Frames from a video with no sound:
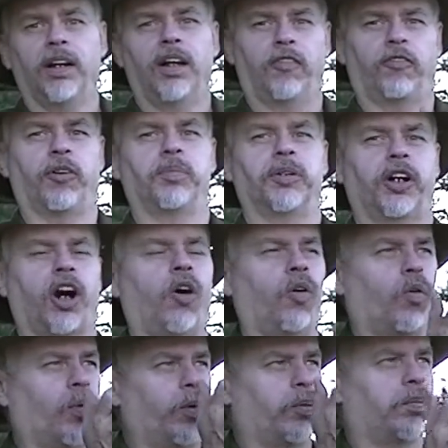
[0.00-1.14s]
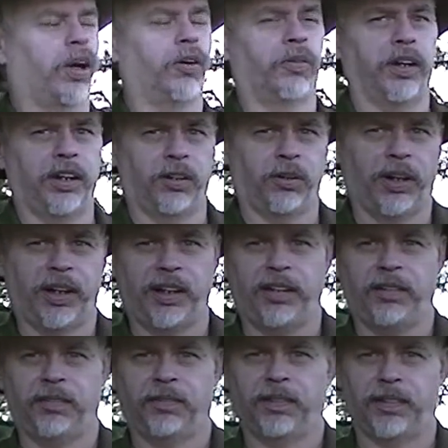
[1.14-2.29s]
And from the coal, we will blow it into a
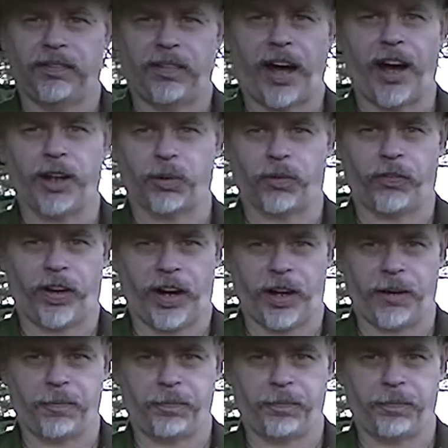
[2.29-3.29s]
actual fire.